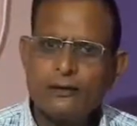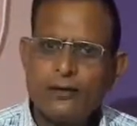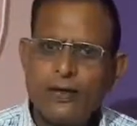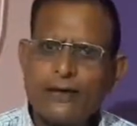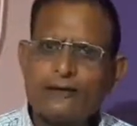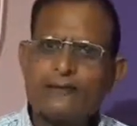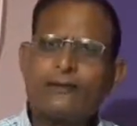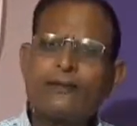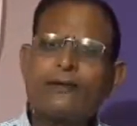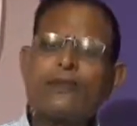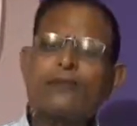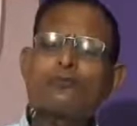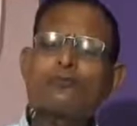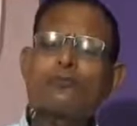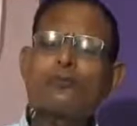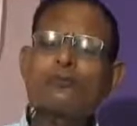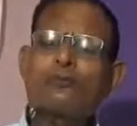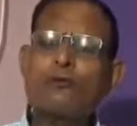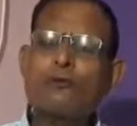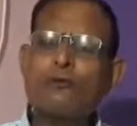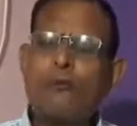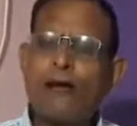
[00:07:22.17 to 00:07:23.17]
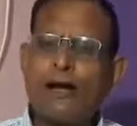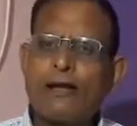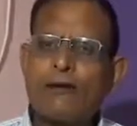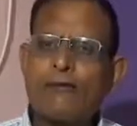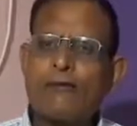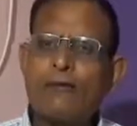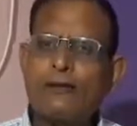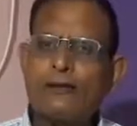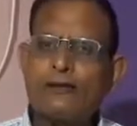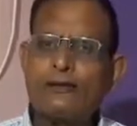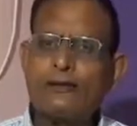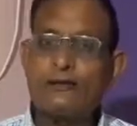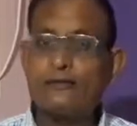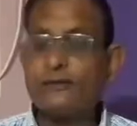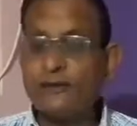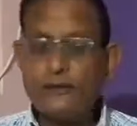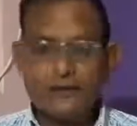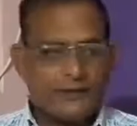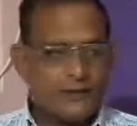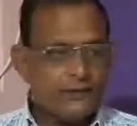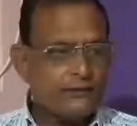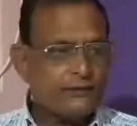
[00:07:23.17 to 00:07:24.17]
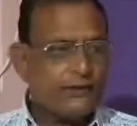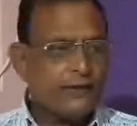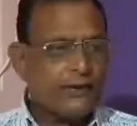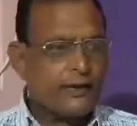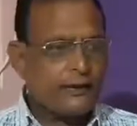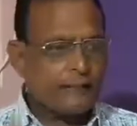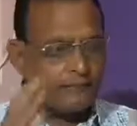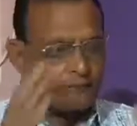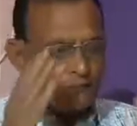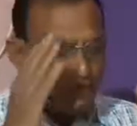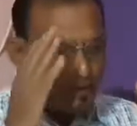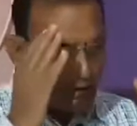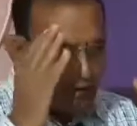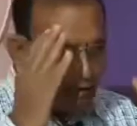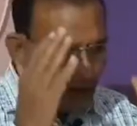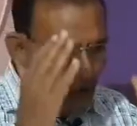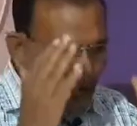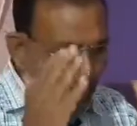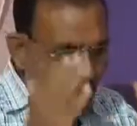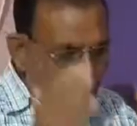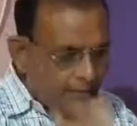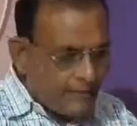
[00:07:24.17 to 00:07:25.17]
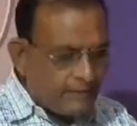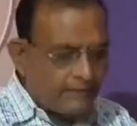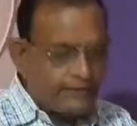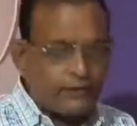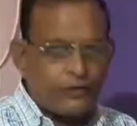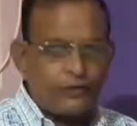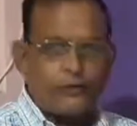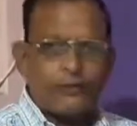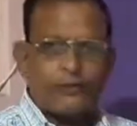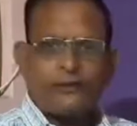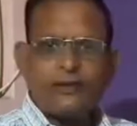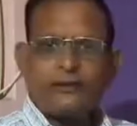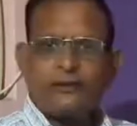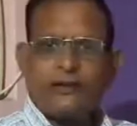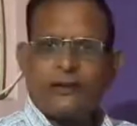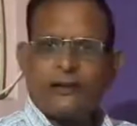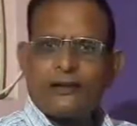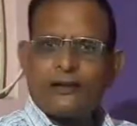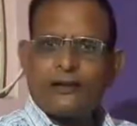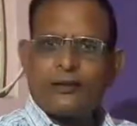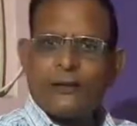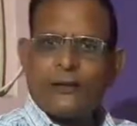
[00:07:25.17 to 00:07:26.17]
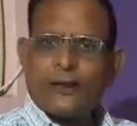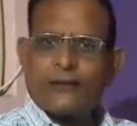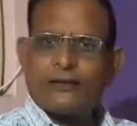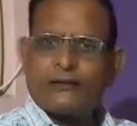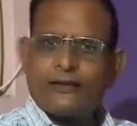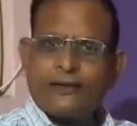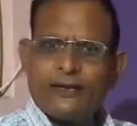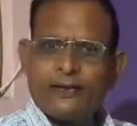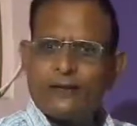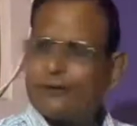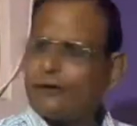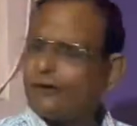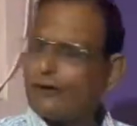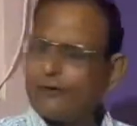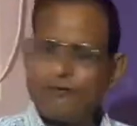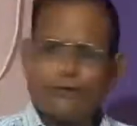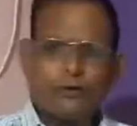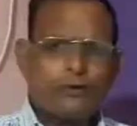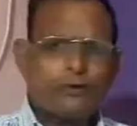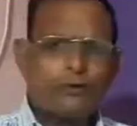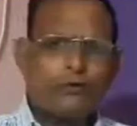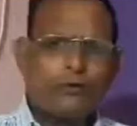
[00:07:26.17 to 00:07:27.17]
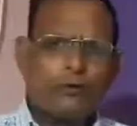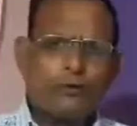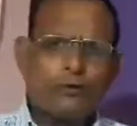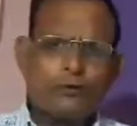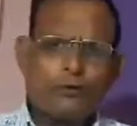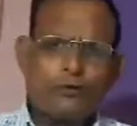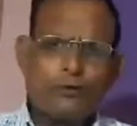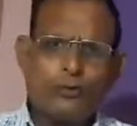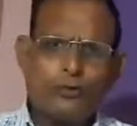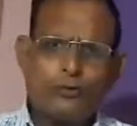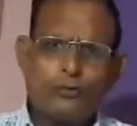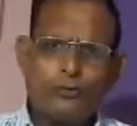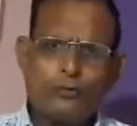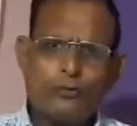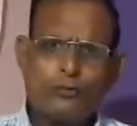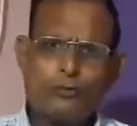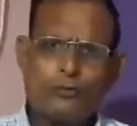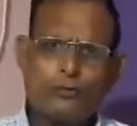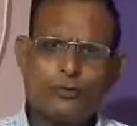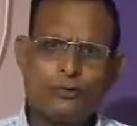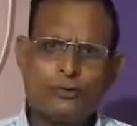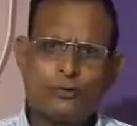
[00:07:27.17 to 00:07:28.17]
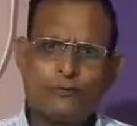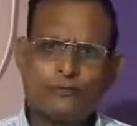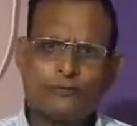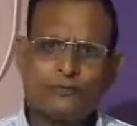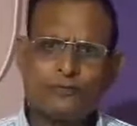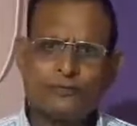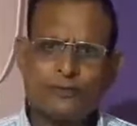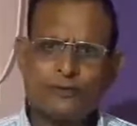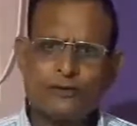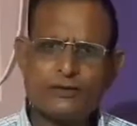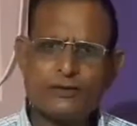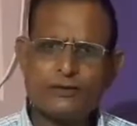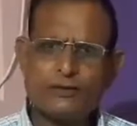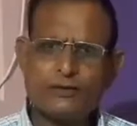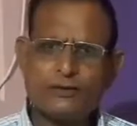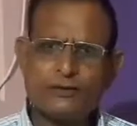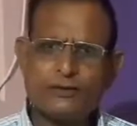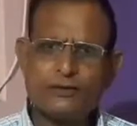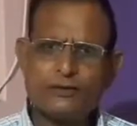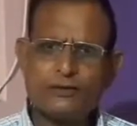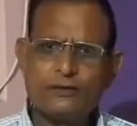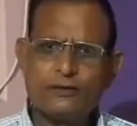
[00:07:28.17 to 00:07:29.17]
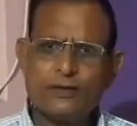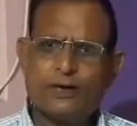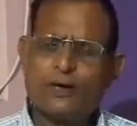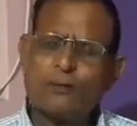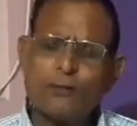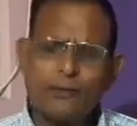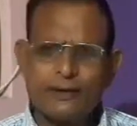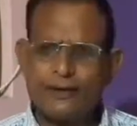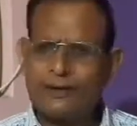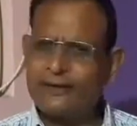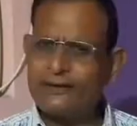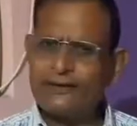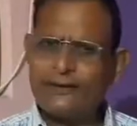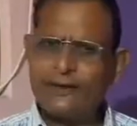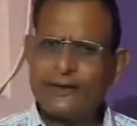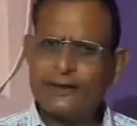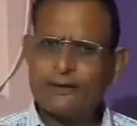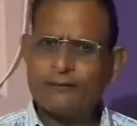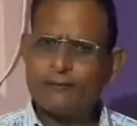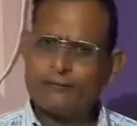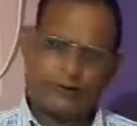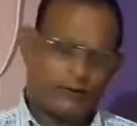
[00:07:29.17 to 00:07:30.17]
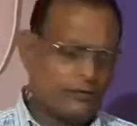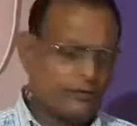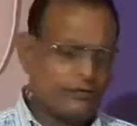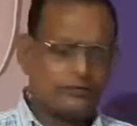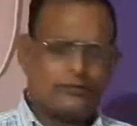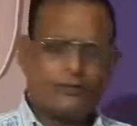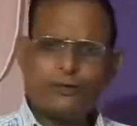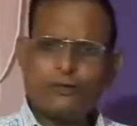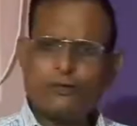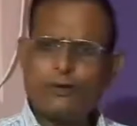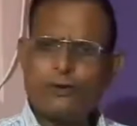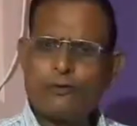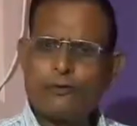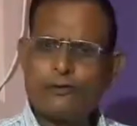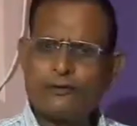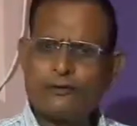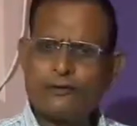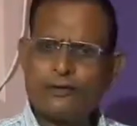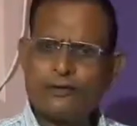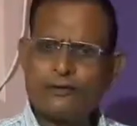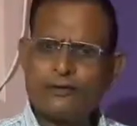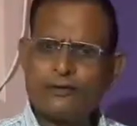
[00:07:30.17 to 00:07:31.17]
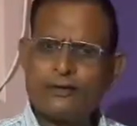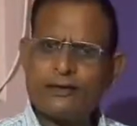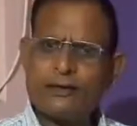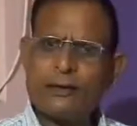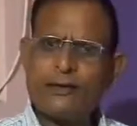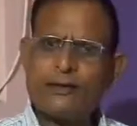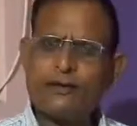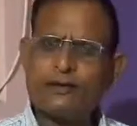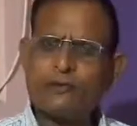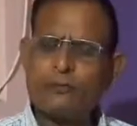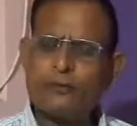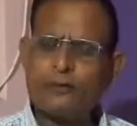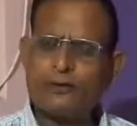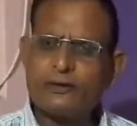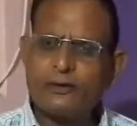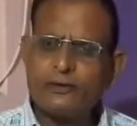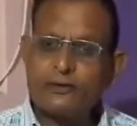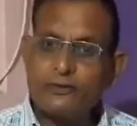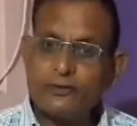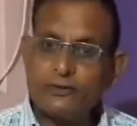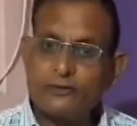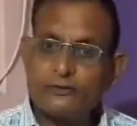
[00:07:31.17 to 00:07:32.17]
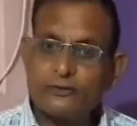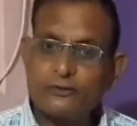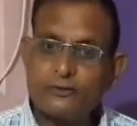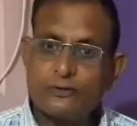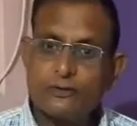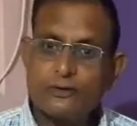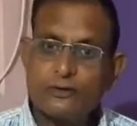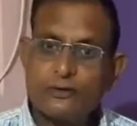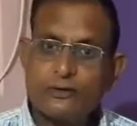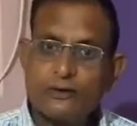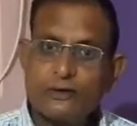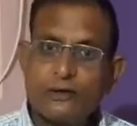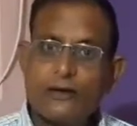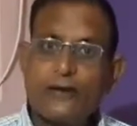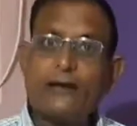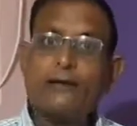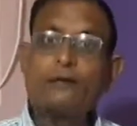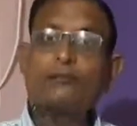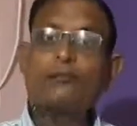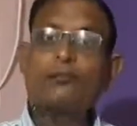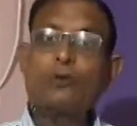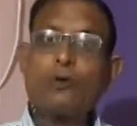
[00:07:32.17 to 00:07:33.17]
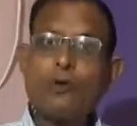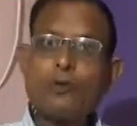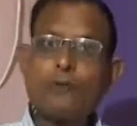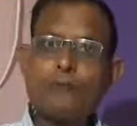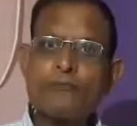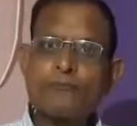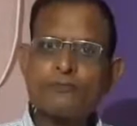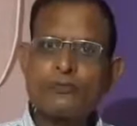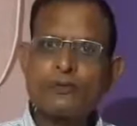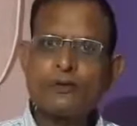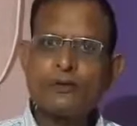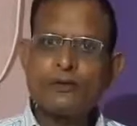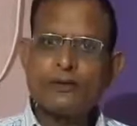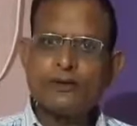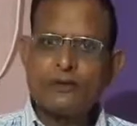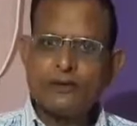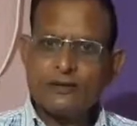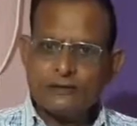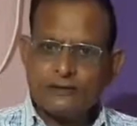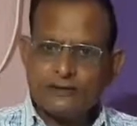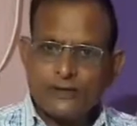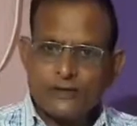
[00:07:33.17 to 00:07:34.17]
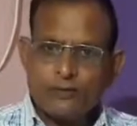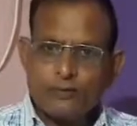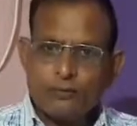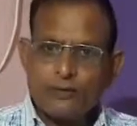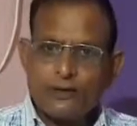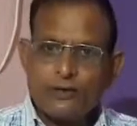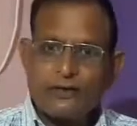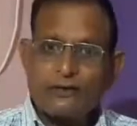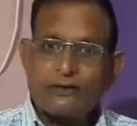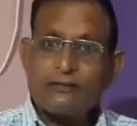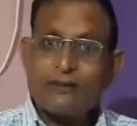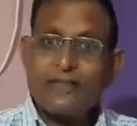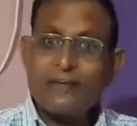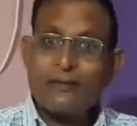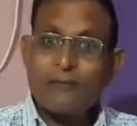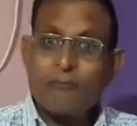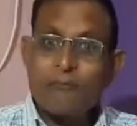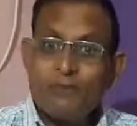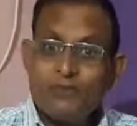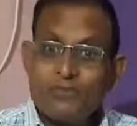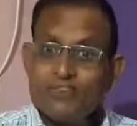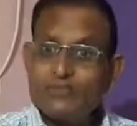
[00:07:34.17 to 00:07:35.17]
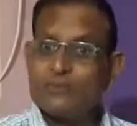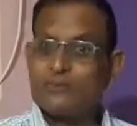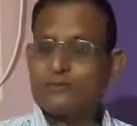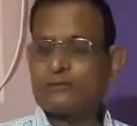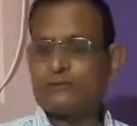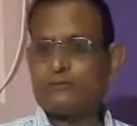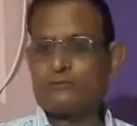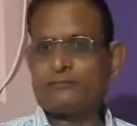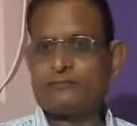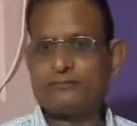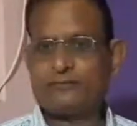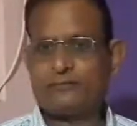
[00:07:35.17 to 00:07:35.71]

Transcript: I say, Deshmukh sir, why villages? He say, real services are required there. We don't want to go to urban area because they know everything, there are expert teachers. And so, this work is like a mission.